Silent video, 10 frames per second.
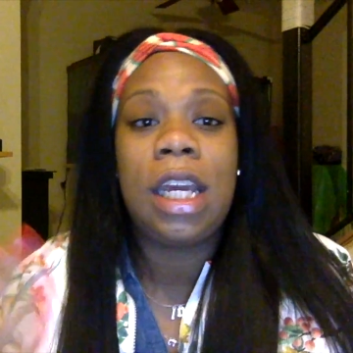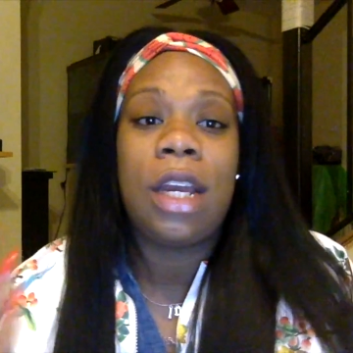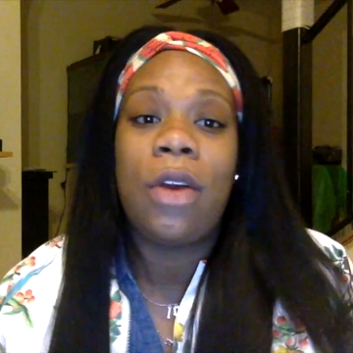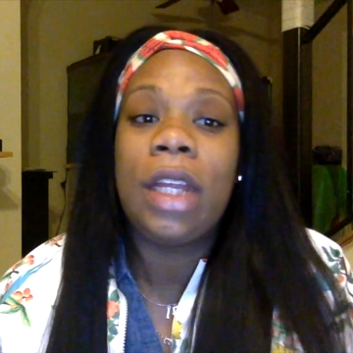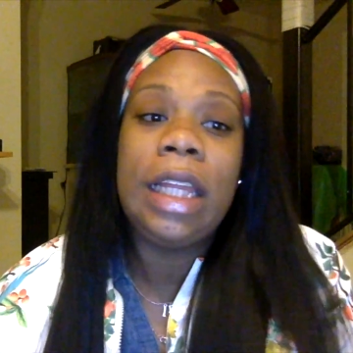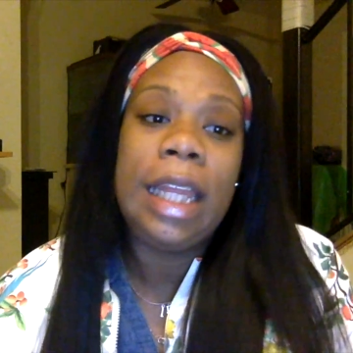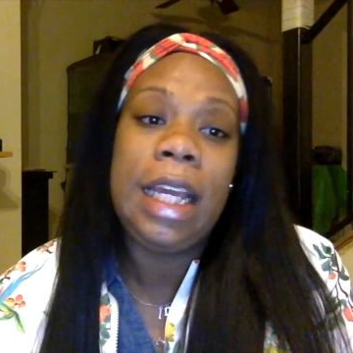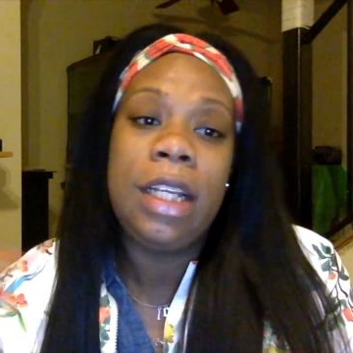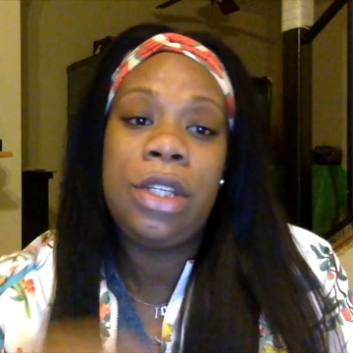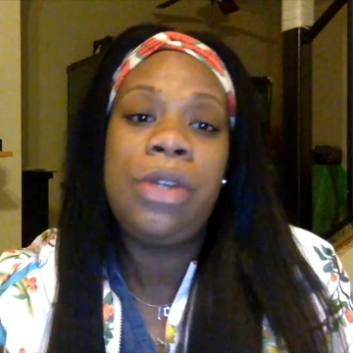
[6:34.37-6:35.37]
It could only
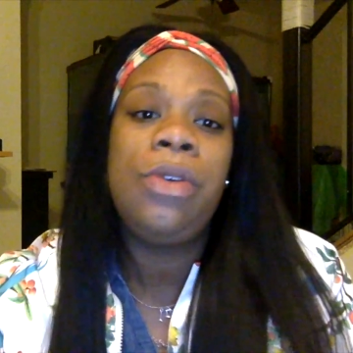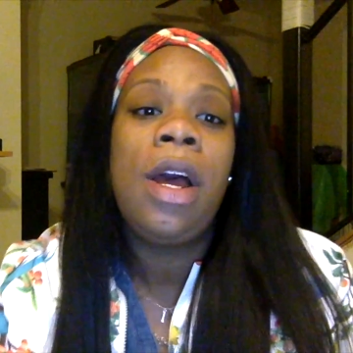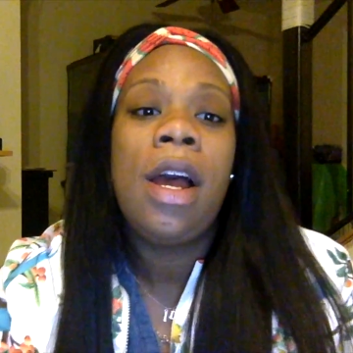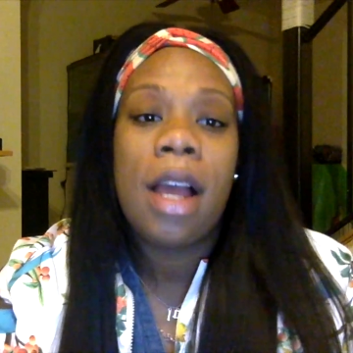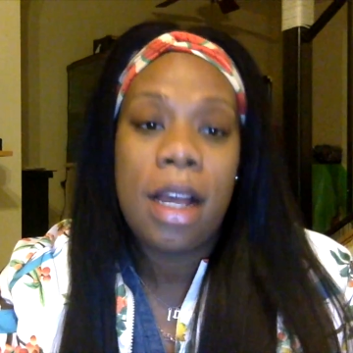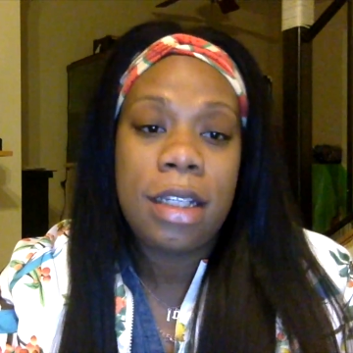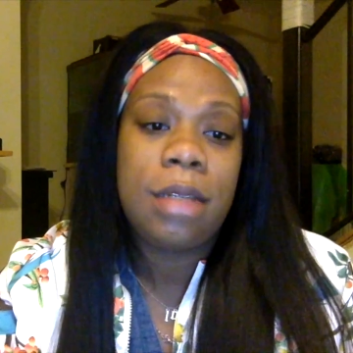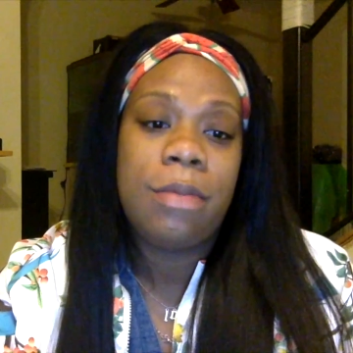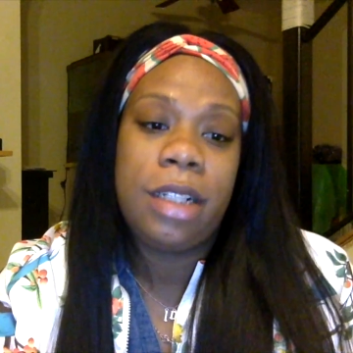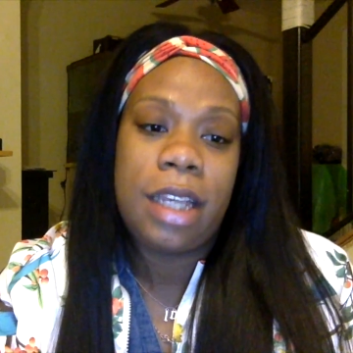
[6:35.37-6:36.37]
lead to
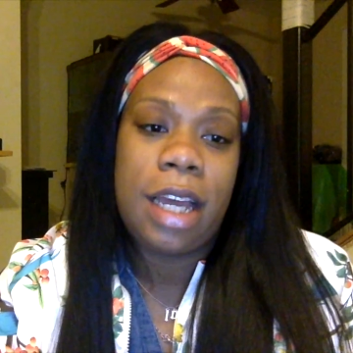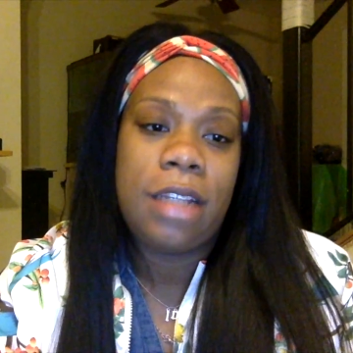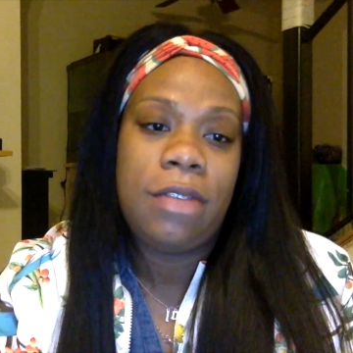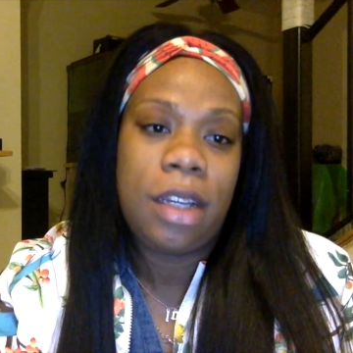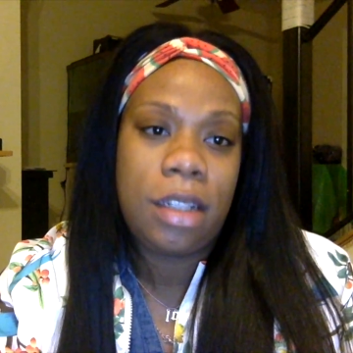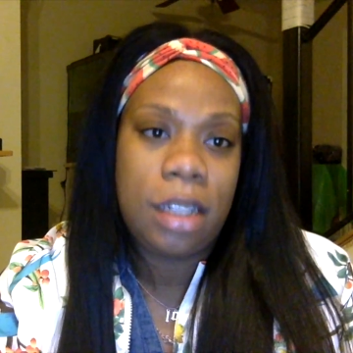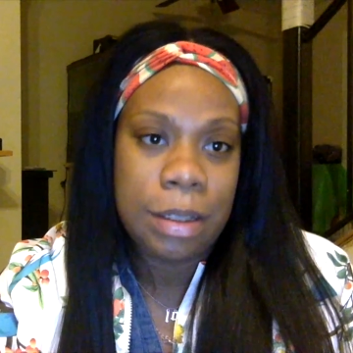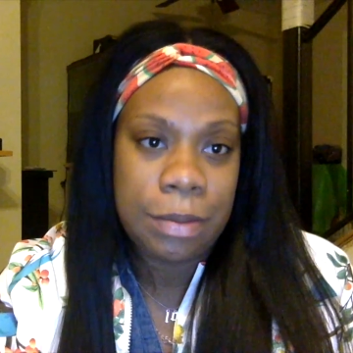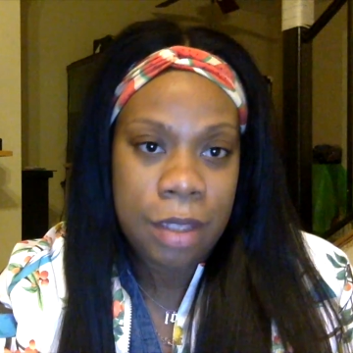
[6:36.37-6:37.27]
customer satisfaction.